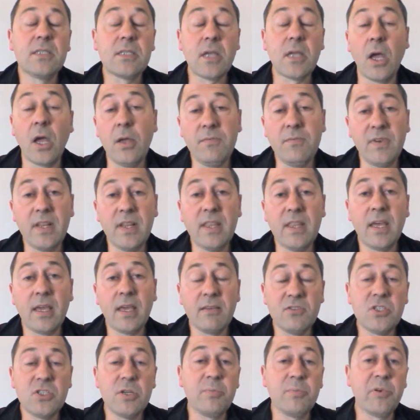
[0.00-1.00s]
So hopefully that
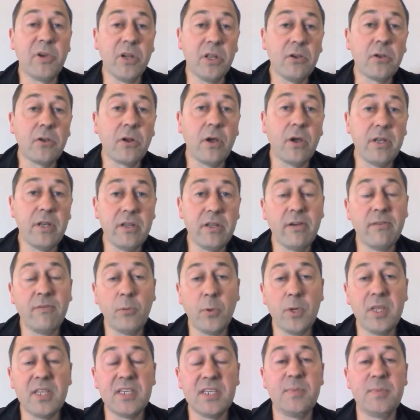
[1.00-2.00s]
gives you a pretty good idea of
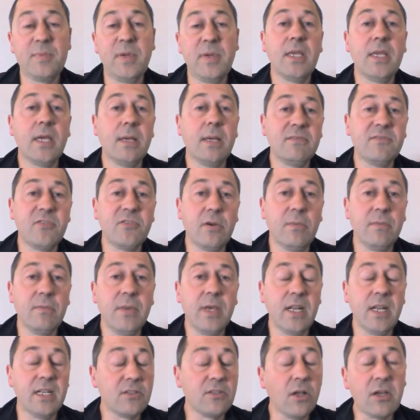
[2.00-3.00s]
where the speed comes from.
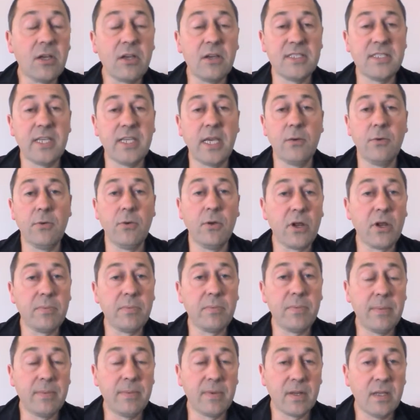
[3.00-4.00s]
And it's like I said to a lot
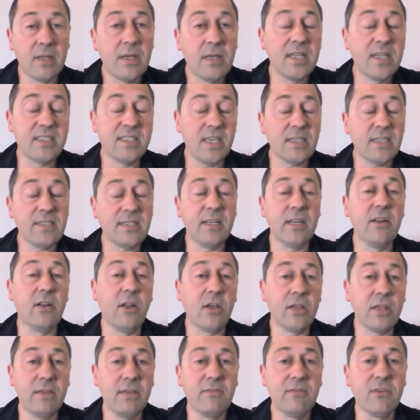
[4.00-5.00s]
of people, it's actually
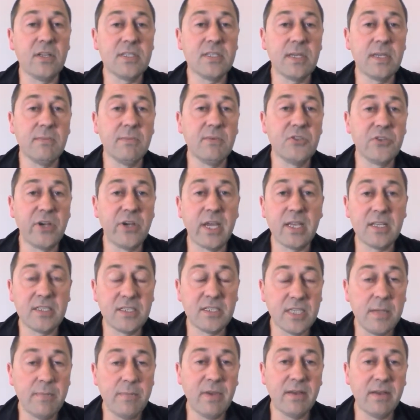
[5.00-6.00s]
like you've got someone dragging
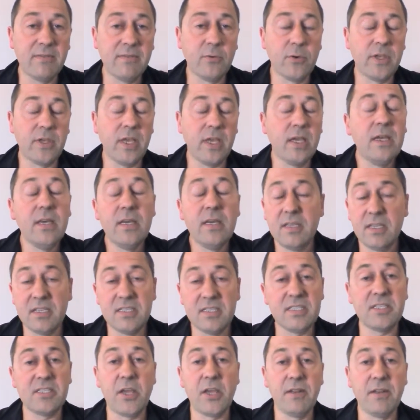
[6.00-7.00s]
sheep out for you.
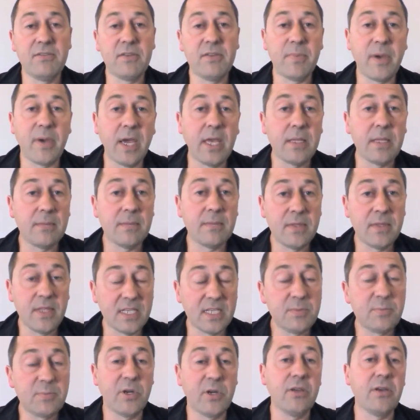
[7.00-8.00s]
You just don't have to pay them.
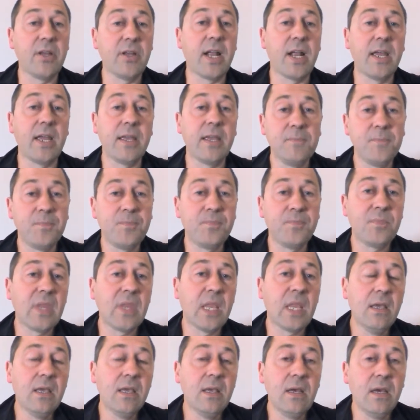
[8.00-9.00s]
That's pretty good, eh?
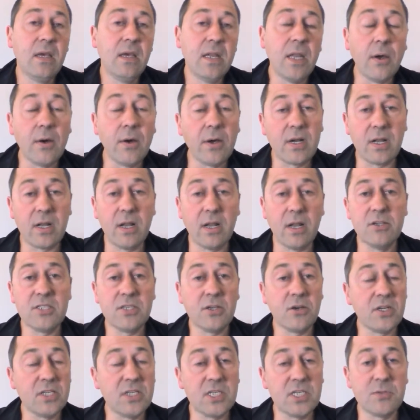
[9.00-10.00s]
Now in
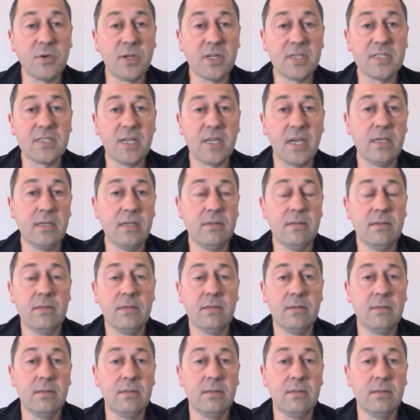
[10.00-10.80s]
closing, I just want to say